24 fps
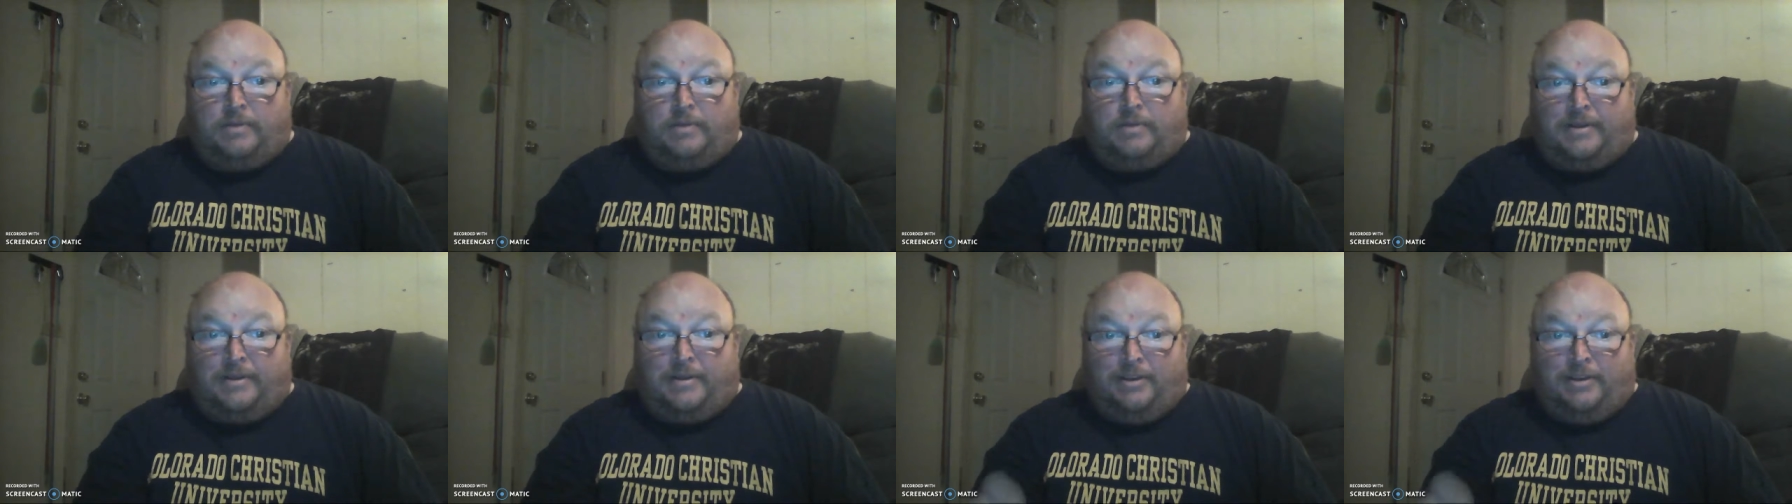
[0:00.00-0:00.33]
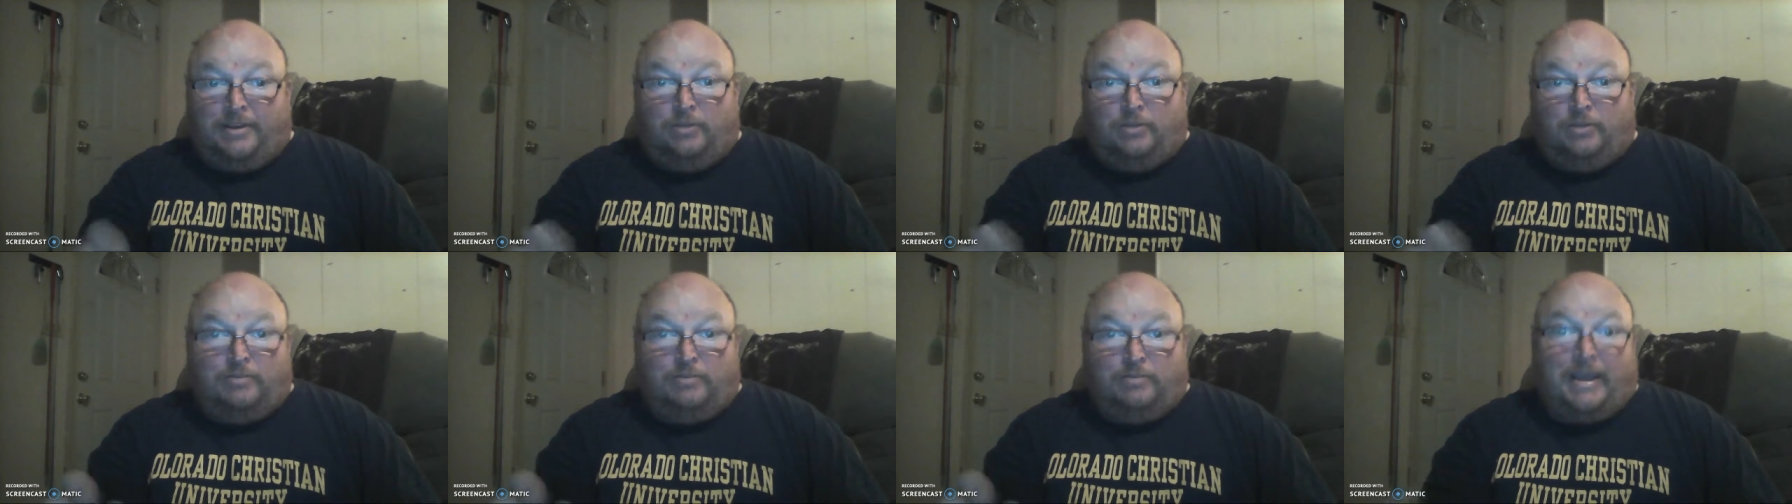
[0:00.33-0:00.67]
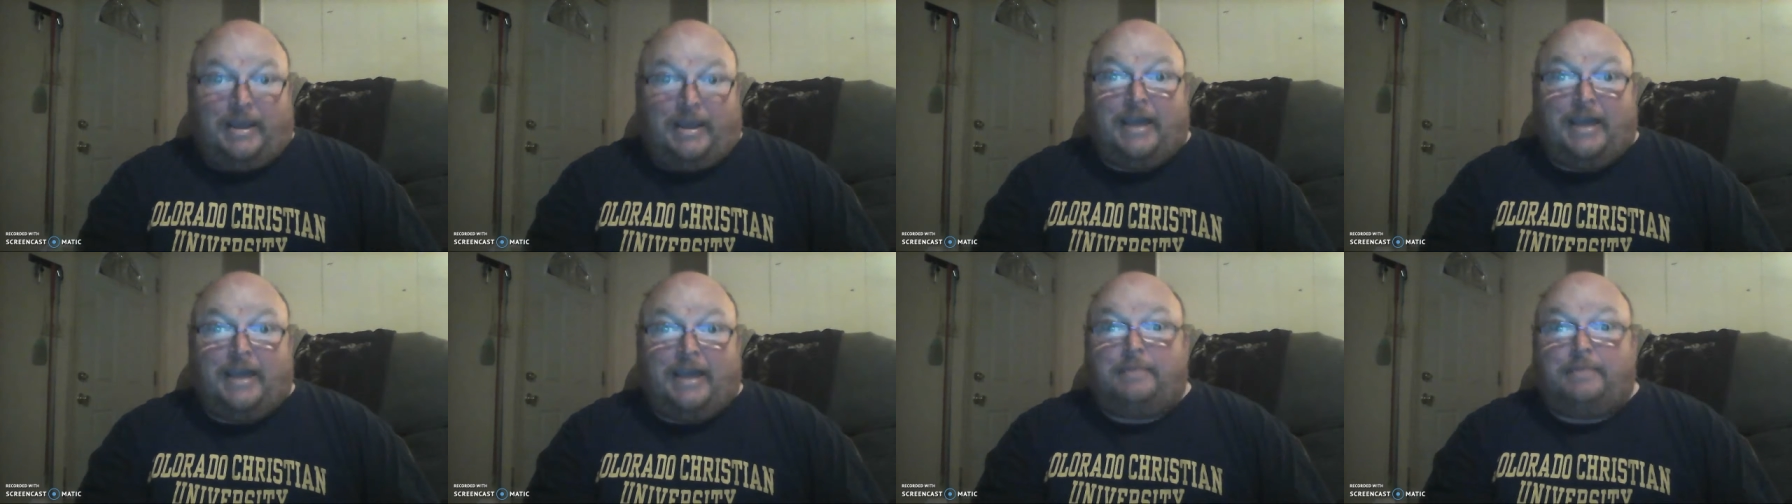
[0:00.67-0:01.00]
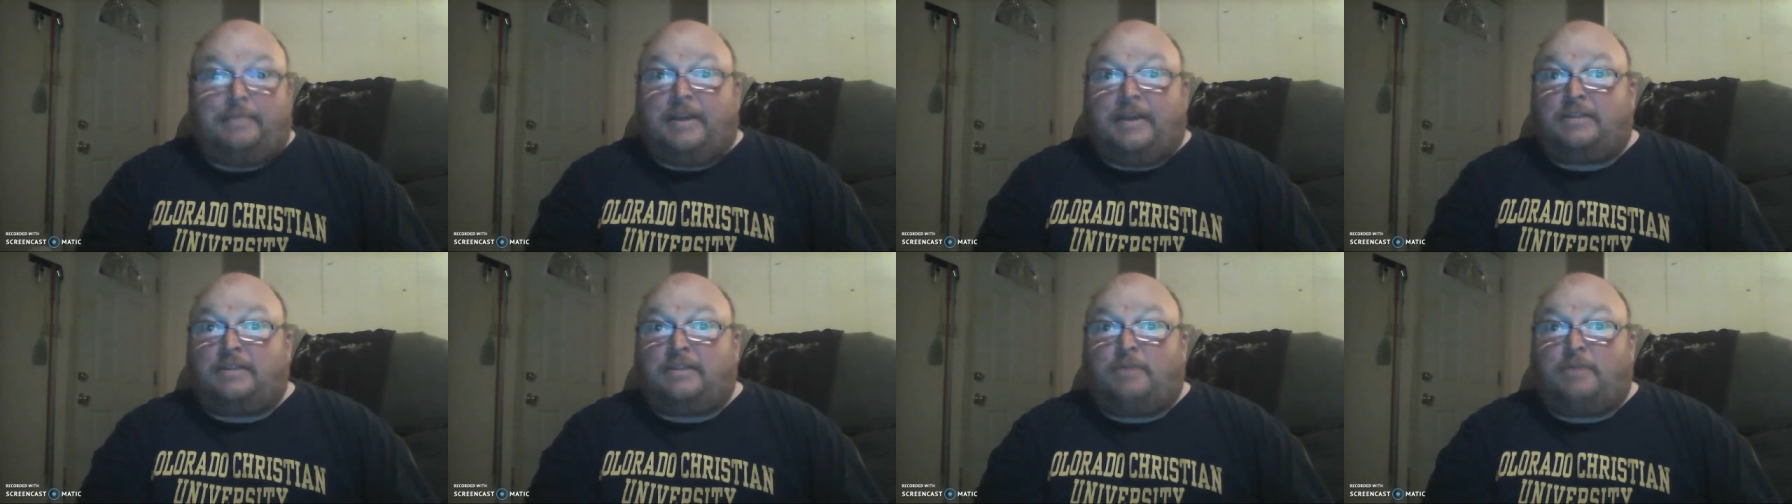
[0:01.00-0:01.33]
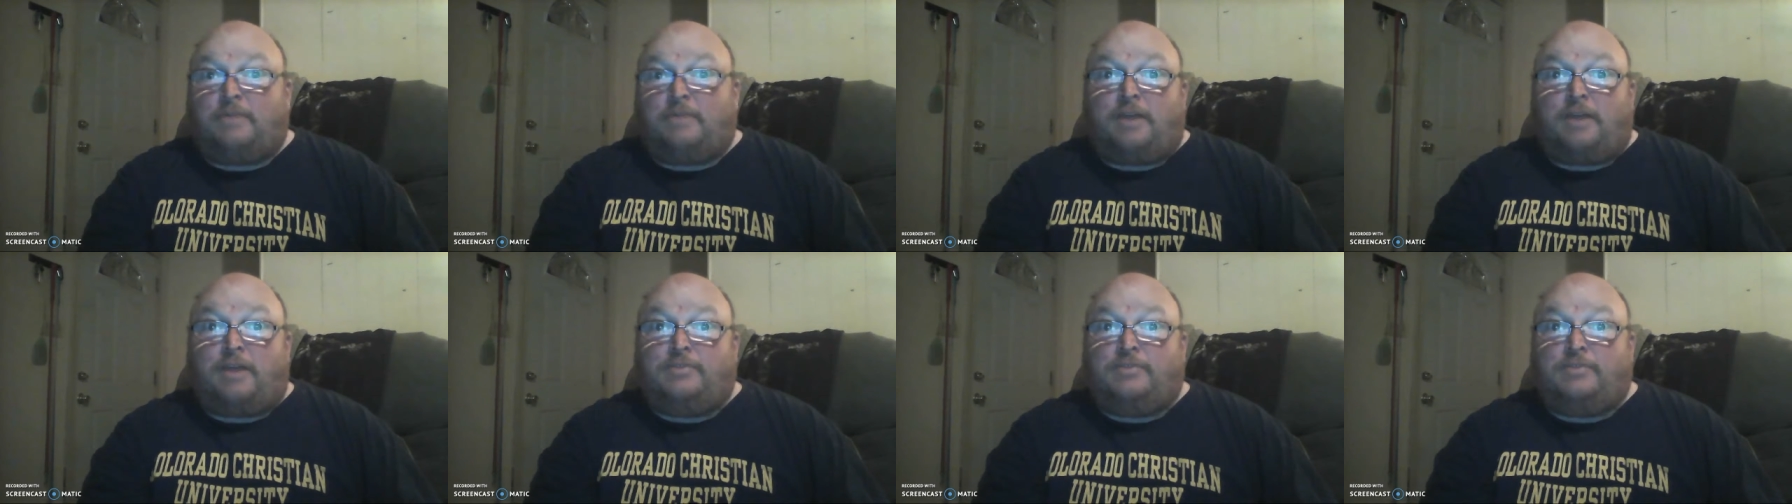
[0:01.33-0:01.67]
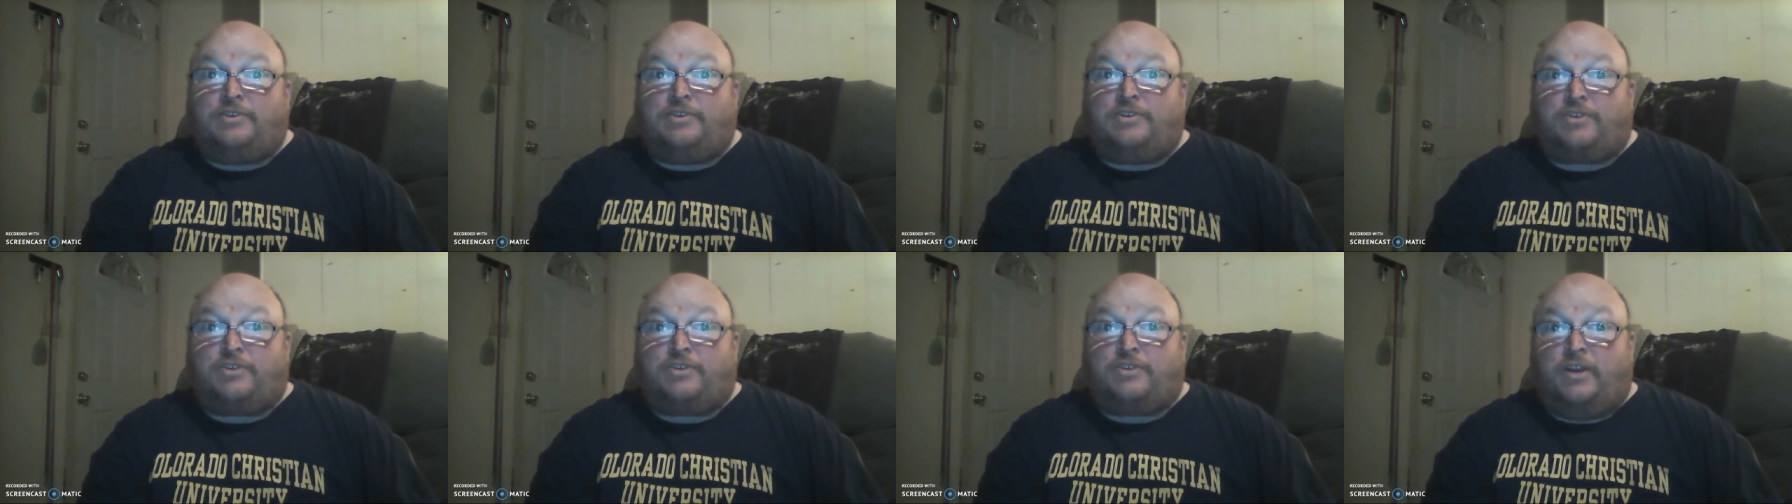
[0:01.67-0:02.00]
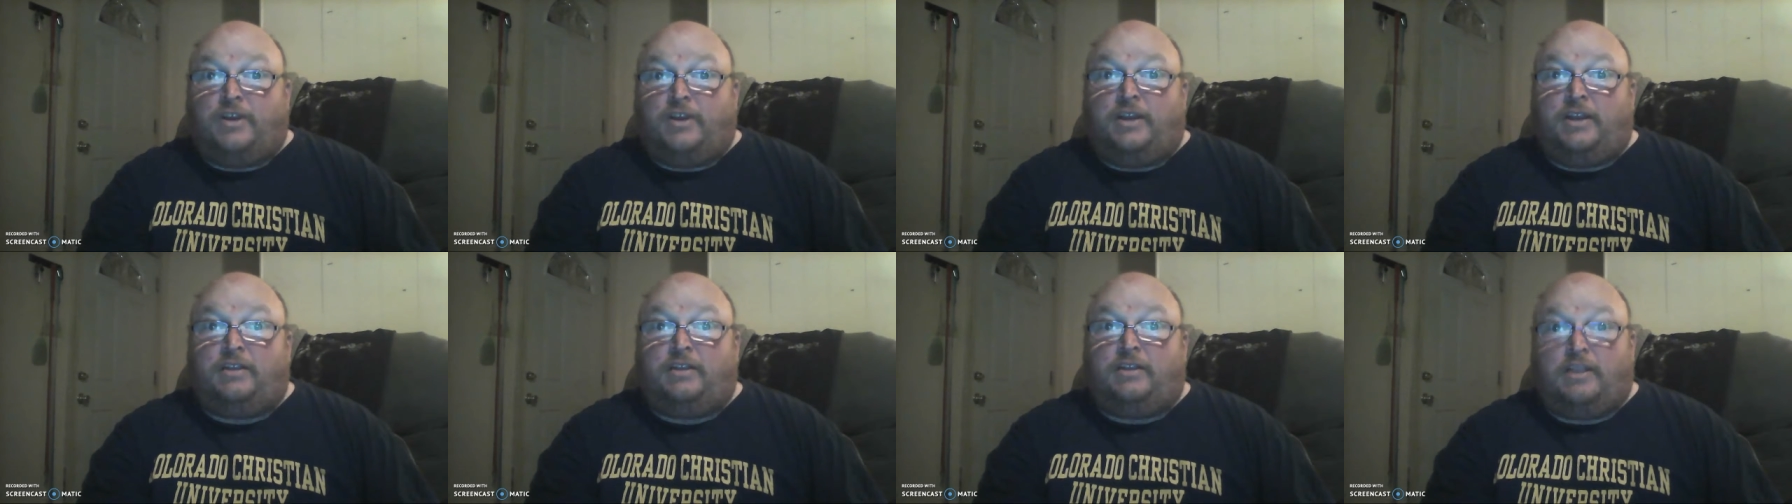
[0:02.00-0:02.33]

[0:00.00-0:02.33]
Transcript: little app down at the bottom of your screen